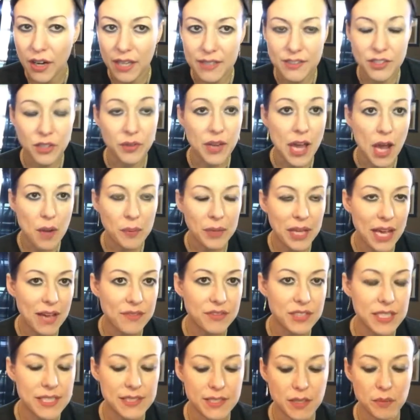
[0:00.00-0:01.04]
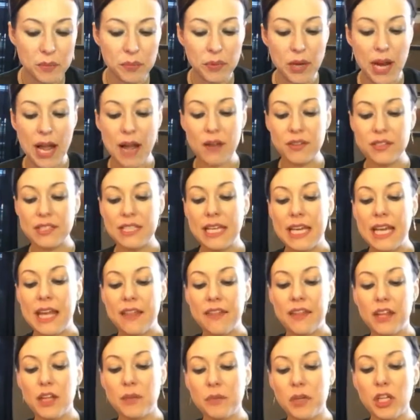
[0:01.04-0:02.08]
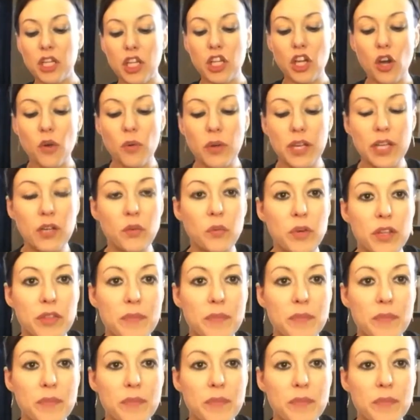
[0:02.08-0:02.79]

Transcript: All right, so now we have decent brows. Then I'm gonna go